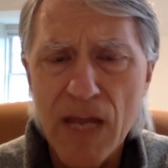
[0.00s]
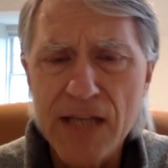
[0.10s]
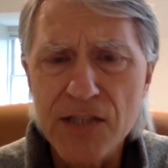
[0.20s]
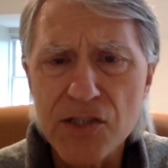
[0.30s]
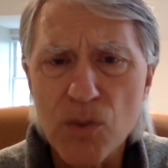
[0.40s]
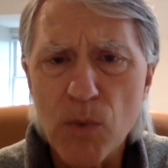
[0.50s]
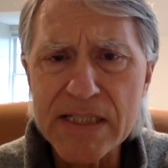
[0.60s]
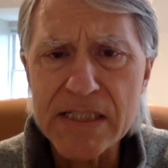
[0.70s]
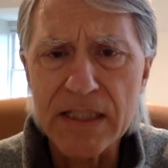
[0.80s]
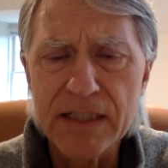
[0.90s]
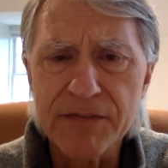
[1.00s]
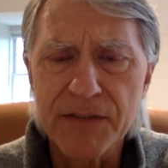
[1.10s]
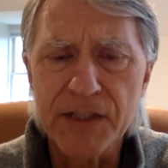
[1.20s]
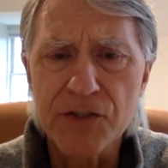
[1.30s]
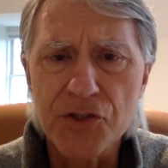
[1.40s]
And so one
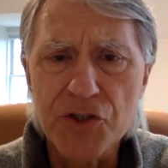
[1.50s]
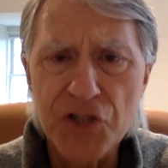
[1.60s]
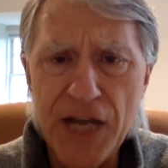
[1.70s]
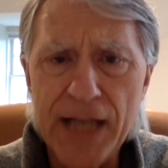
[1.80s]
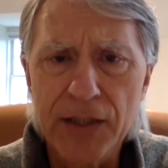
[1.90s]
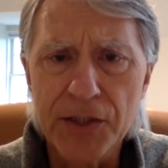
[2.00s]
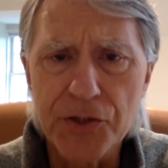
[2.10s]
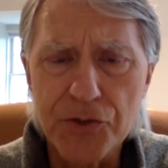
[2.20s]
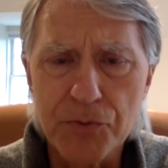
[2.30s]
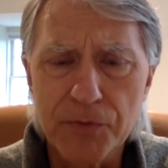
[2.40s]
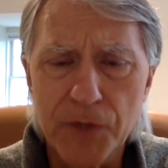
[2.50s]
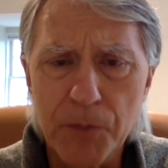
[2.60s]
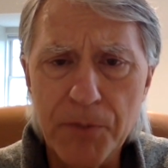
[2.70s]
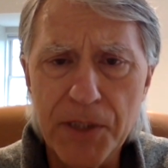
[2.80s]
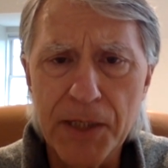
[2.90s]
significant challenge with
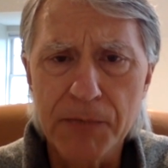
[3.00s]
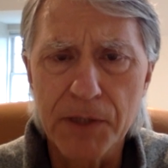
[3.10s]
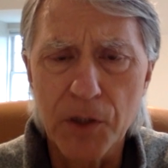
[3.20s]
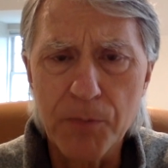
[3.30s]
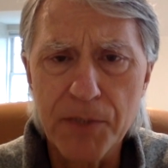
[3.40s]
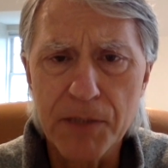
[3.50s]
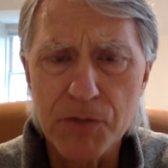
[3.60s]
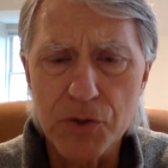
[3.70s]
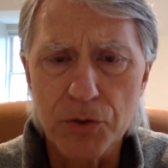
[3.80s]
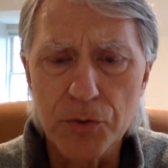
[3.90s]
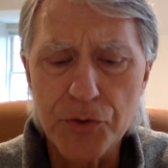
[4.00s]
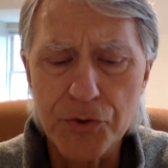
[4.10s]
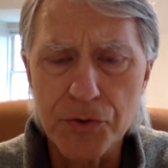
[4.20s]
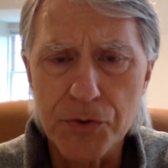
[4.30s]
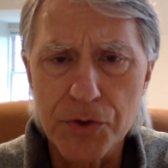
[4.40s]
RPM that RPM
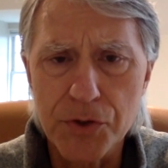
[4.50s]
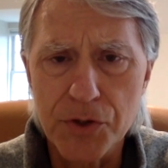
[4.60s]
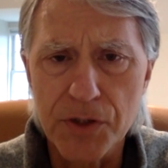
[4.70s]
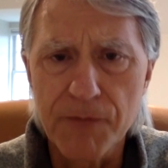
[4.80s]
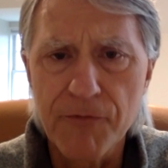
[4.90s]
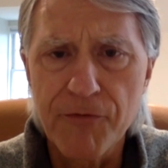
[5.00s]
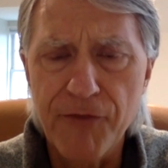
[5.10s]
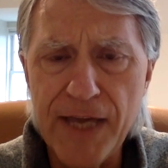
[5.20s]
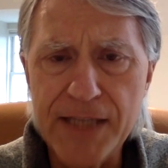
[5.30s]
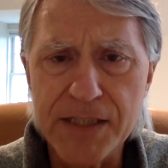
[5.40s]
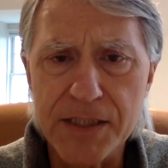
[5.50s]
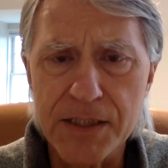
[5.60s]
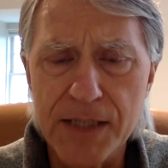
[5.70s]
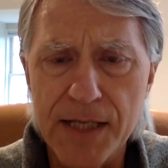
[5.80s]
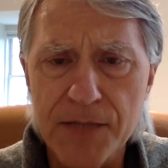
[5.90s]
solutions face
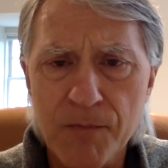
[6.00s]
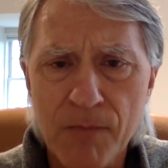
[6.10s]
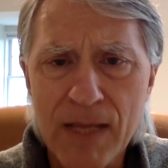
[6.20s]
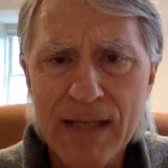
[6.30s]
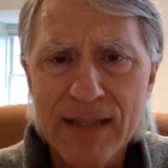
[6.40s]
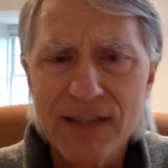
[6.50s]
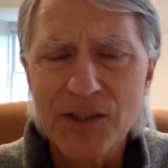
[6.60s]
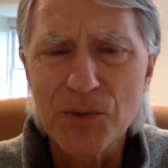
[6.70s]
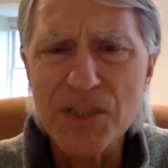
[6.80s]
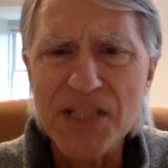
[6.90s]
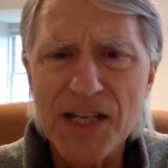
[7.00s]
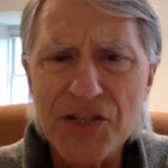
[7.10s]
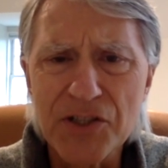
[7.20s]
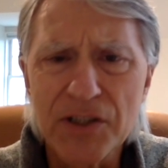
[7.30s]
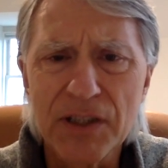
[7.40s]
is that there is
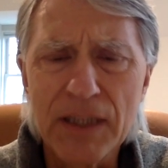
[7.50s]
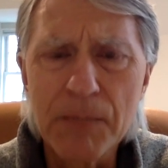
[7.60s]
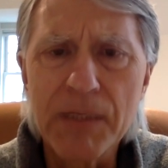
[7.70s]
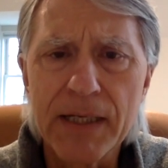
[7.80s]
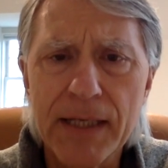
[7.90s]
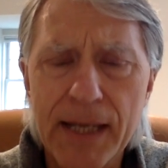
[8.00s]
actually a limited